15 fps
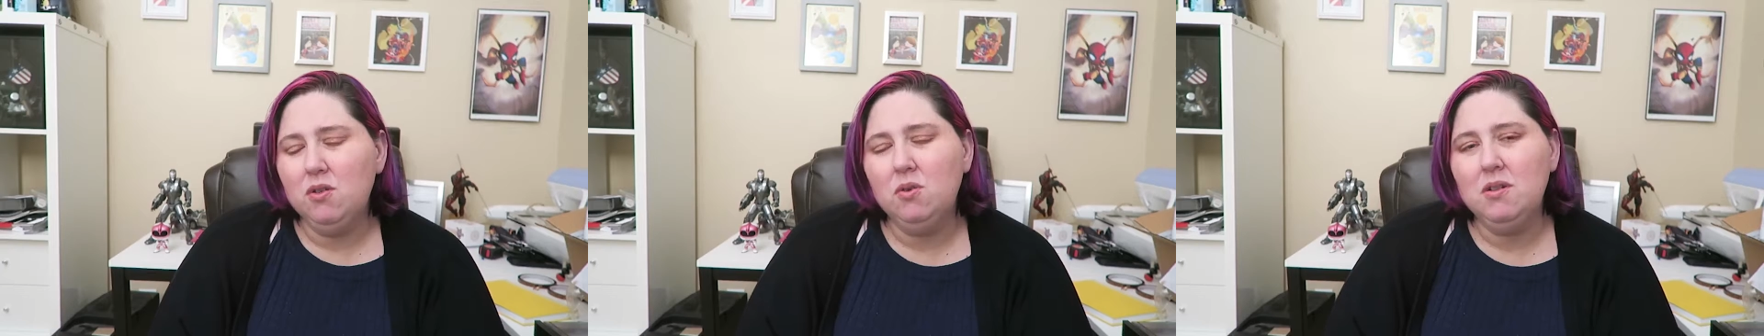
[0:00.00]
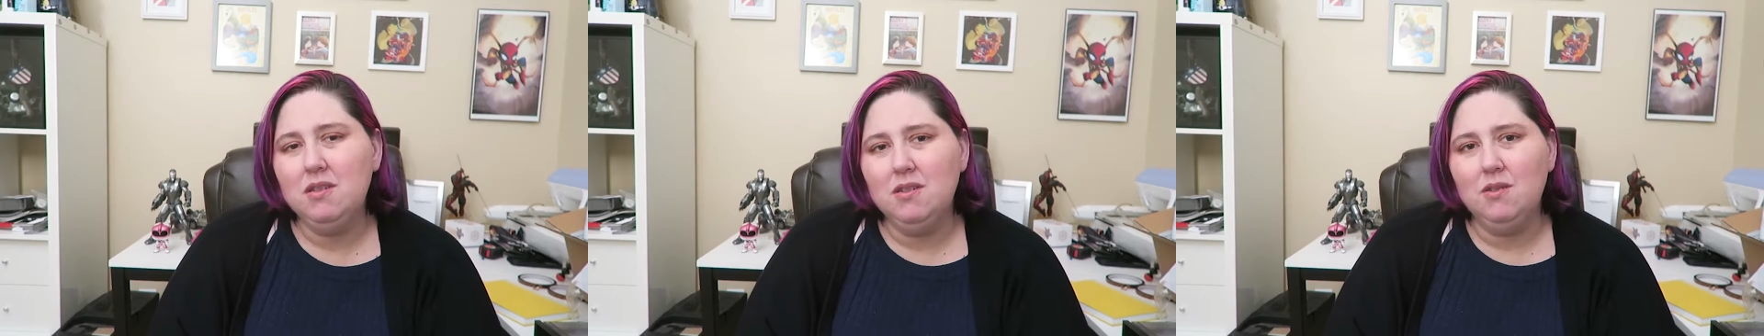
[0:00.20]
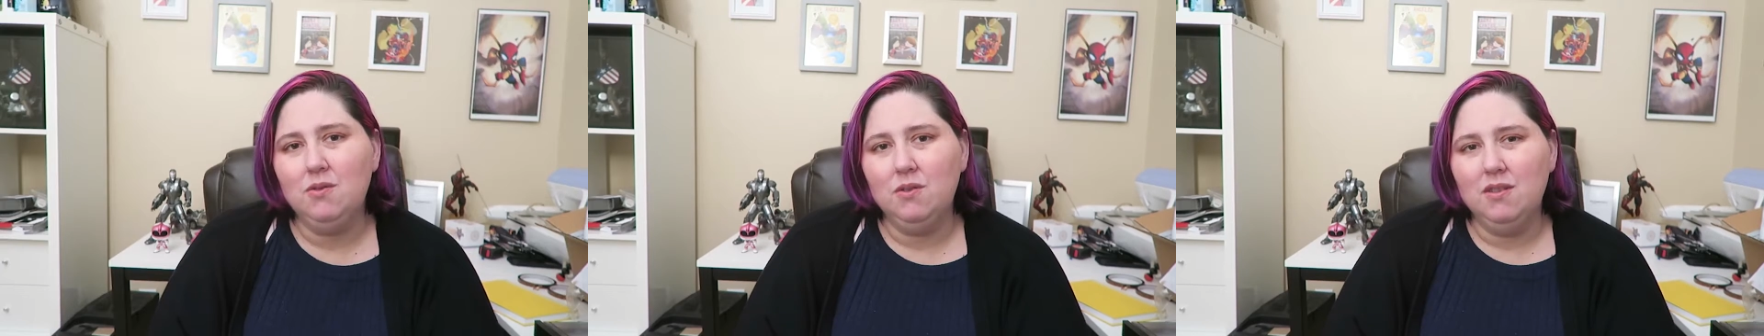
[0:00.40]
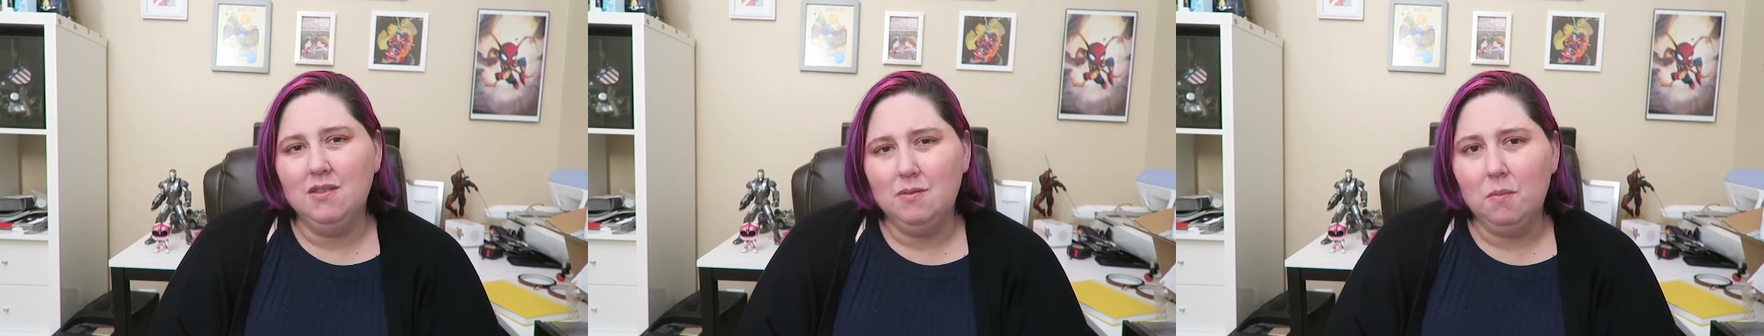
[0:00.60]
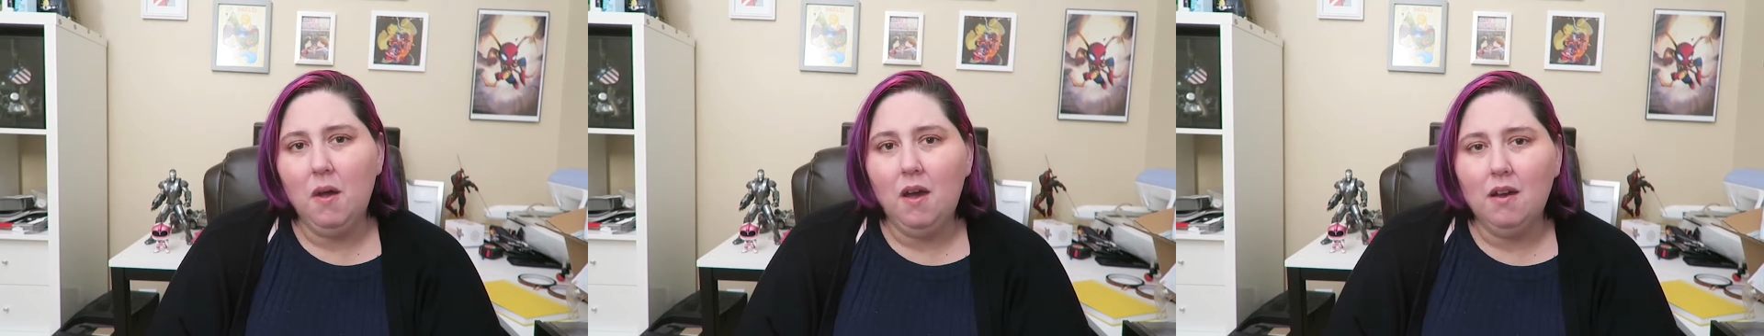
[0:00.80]
choices for
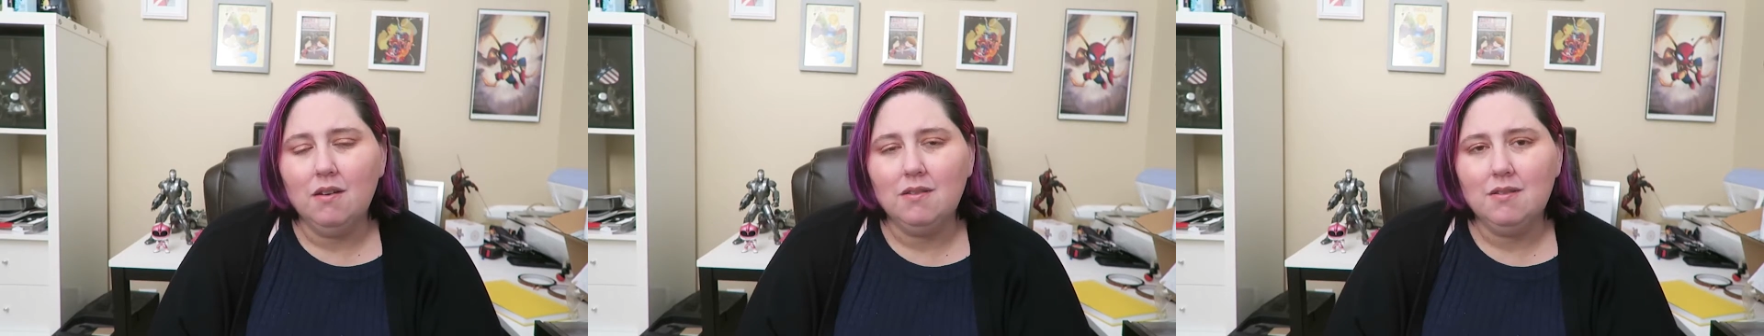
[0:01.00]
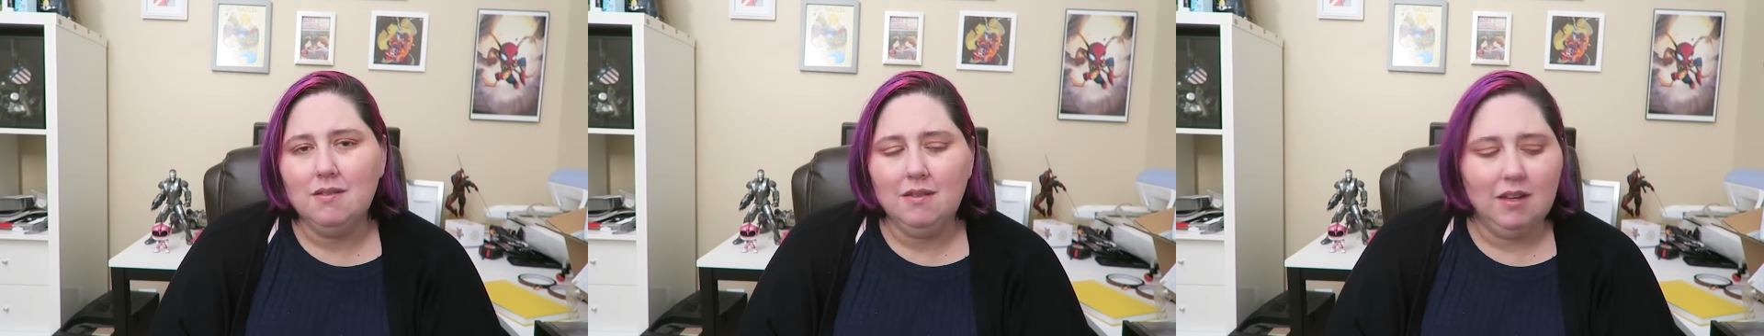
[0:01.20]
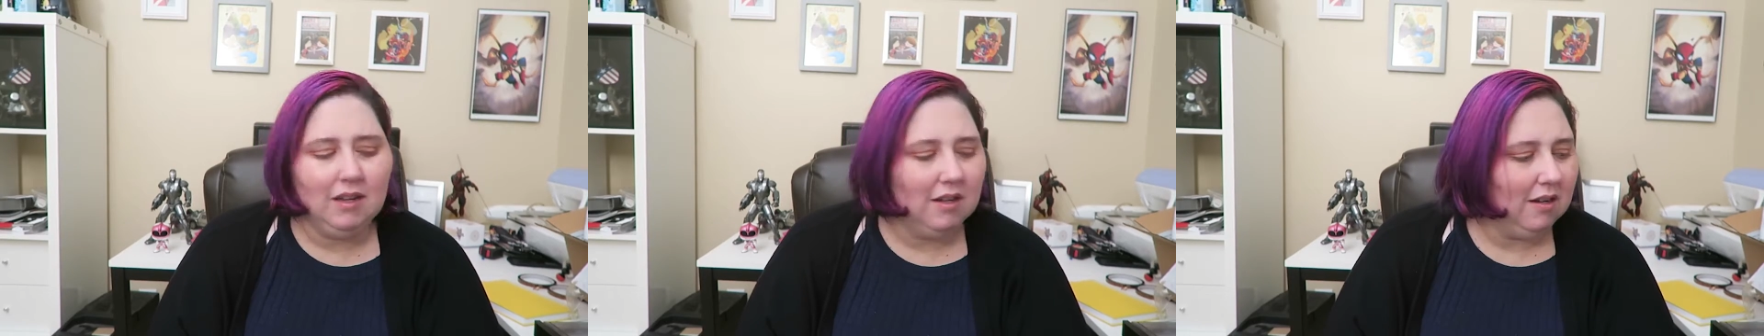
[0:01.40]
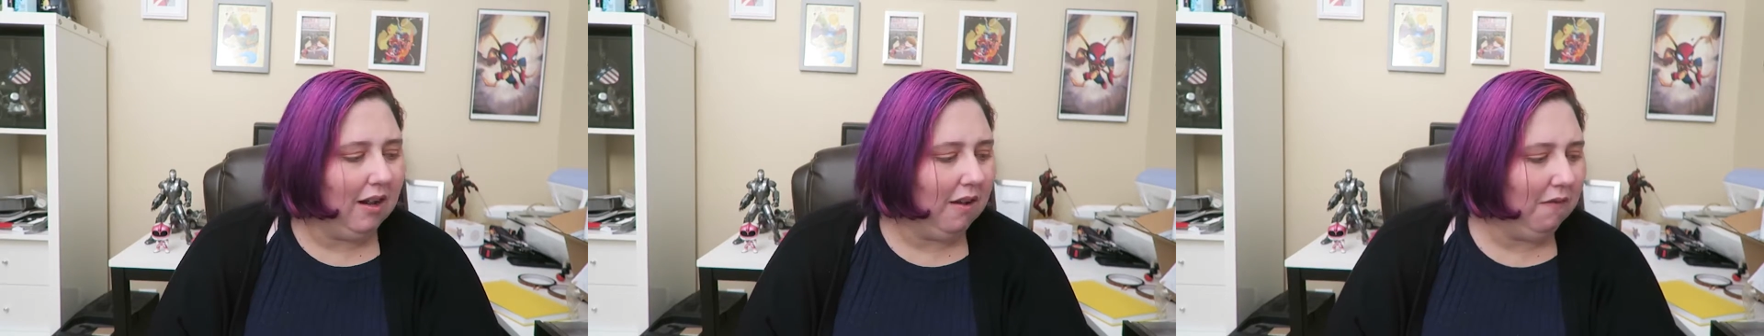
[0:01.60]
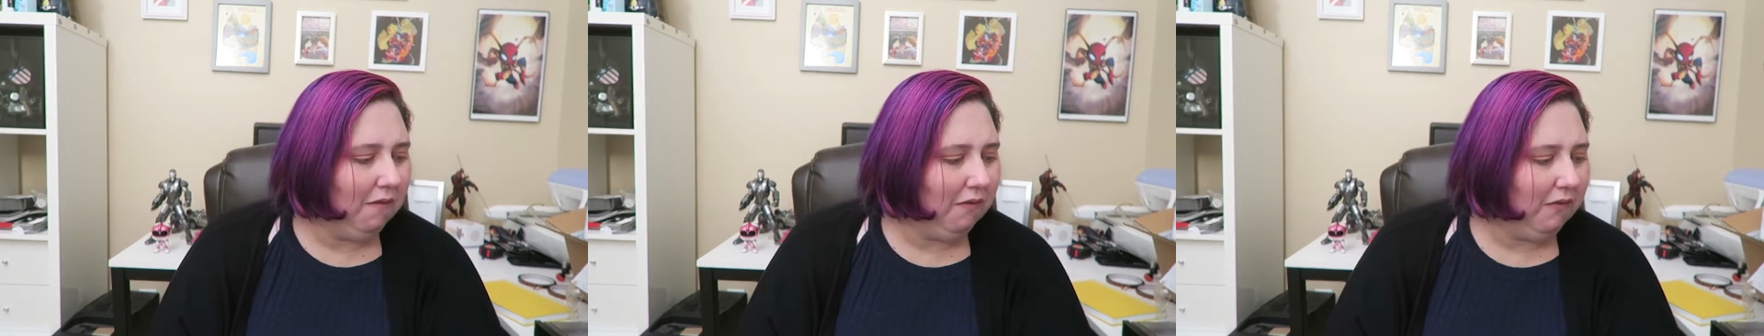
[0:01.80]
this box. Like it